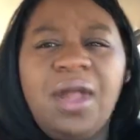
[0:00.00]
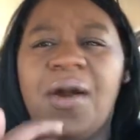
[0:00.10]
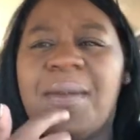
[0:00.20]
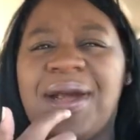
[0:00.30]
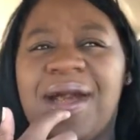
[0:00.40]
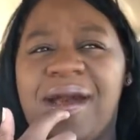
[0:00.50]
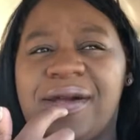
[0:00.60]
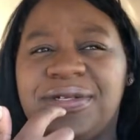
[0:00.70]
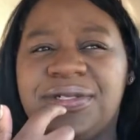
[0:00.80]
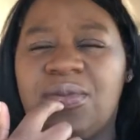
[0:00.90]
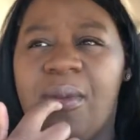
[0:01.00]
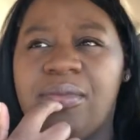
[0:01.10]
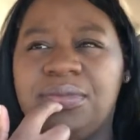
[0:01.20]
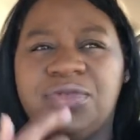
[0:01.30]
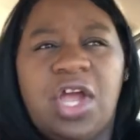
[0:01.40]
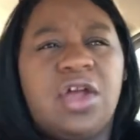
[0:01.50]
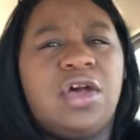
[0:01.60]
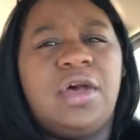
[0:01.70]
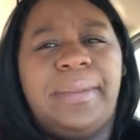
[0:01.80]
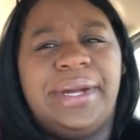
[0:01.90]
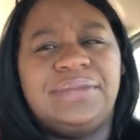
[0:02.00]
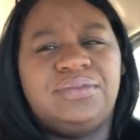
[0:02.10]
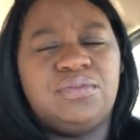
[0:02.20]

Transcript: Oh my gosh, they're good, but